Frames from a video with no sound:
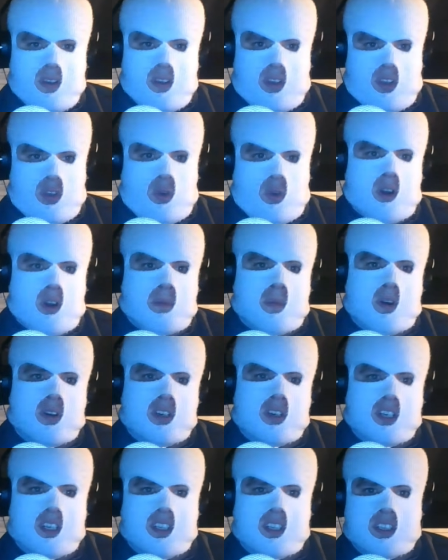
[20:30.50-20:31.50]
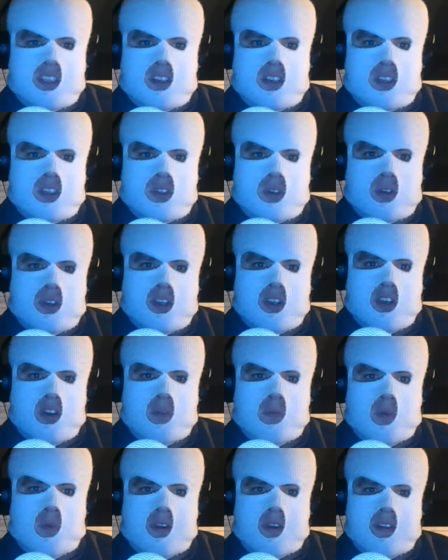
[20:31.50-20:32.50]
Your emotions control you
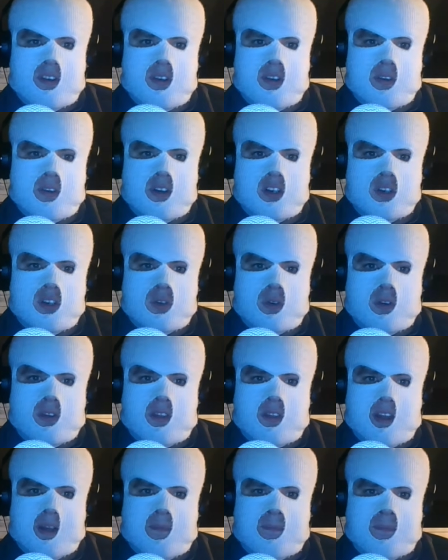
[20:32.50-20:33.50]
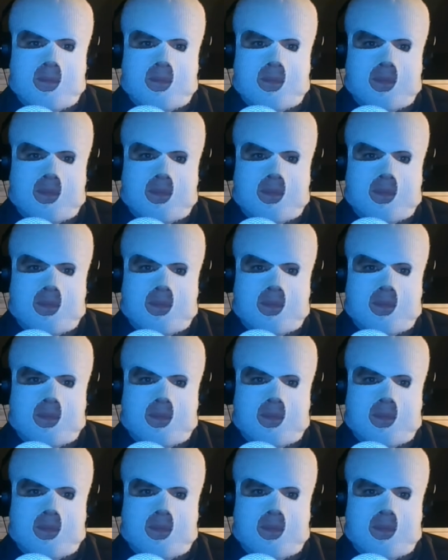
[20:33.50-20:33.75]
more than you control them.